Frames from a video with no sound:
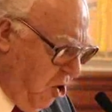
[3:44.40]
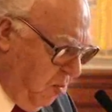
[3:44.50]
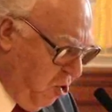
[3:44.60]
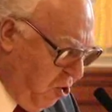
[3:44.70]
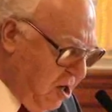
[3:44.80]

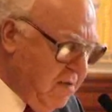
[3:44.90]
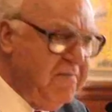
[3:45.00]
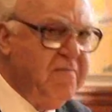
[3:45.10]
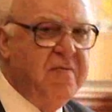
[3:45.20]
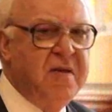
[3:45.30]

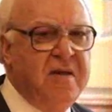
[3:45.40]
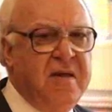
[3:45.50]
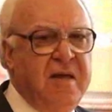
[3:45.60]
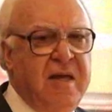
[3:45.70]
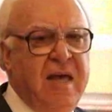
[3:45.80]
Kabul,
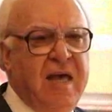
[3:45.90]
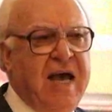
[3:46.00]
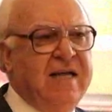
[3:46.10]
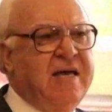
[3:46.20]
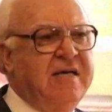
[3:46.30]

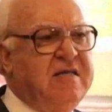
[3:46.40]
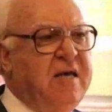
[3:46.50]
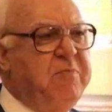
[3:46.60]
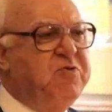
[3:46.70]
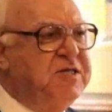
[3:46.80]
attacked
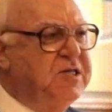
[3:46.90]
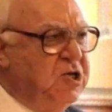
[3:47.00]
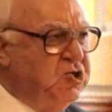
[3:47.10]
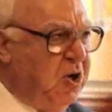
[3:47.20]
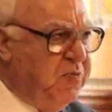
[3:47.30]
the
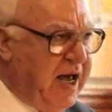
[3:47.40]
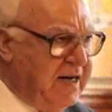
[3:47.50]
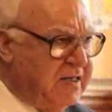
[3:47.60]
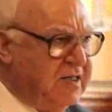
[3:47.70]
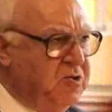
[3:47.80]
presidential
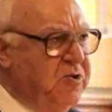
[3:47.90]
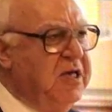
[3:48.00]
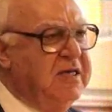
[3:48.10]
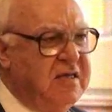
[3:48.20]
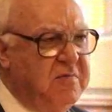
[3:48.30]
palace. They
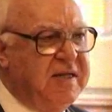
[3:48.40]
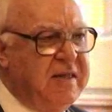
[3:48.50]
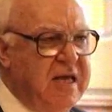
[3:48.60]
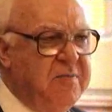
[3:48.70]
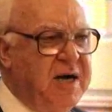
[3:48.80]
couldn't get in, but
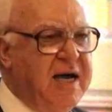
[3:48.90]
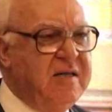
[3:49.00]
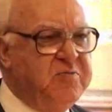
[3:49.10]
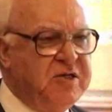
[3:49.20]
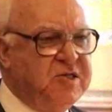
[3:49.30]
nearby,
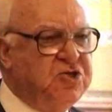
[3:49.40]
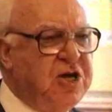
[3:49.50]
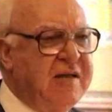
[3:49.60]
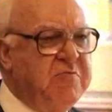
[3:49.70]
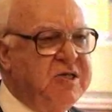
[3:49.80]
the
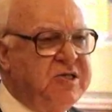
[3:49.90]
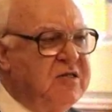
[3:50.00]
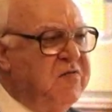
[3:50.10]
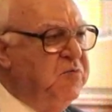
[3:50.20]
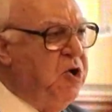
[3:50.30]
presidential
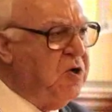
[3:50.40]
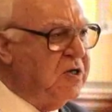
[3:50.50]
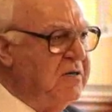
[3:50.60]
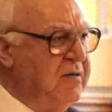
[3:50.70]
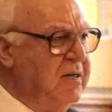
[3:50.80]
administrative block,
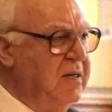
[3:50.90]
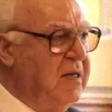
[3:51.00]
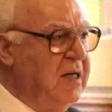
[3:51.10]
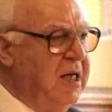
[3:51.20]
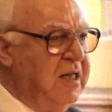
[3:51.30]

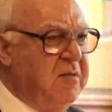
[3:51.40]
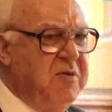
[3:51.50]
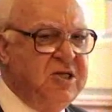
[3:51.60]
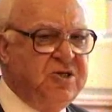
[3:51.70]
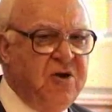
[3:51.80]
the
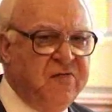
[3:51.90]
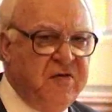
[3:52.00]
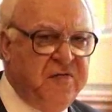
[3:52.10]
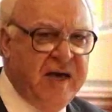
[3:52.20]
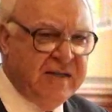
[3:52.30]
Ministry of
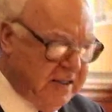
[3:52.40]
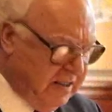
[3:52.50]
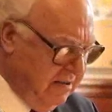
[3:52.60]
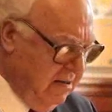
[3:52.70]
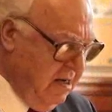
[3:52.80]

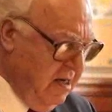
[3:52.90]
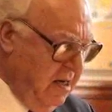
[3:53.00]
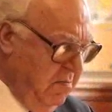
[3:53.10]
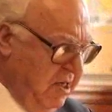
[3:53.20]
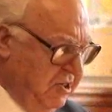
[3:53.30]
Defense,
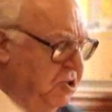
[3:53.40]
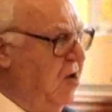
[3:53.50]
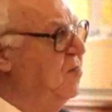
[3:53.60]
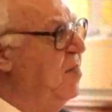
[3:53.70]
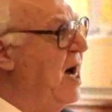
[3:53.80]
Ministry
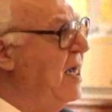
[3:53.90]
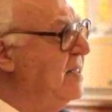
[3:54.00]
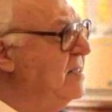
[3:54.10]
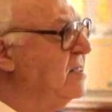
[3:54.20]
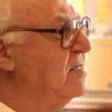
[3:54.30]
of
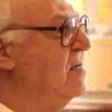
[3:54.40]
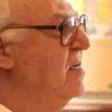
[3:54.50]
Mines,